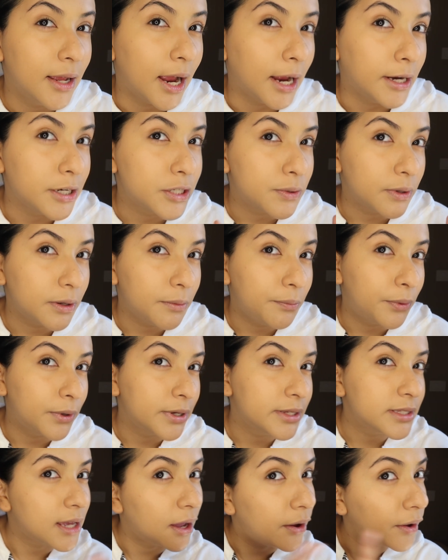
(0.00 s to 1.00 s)
I just want to
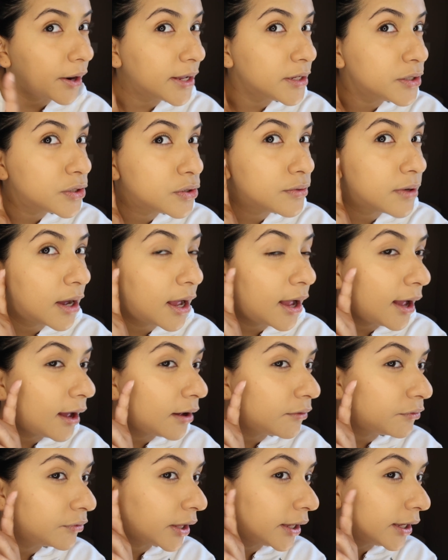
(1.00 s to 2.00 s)
point out I do
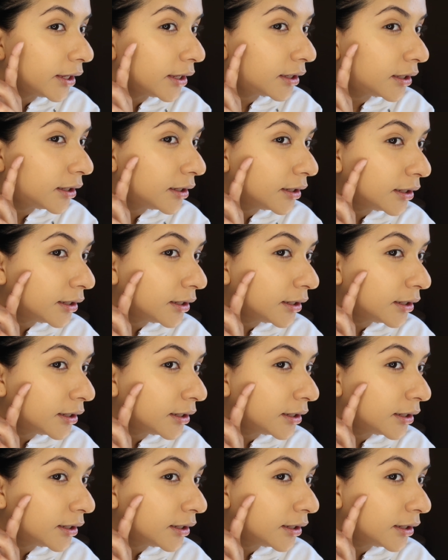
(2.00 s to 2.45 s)
have like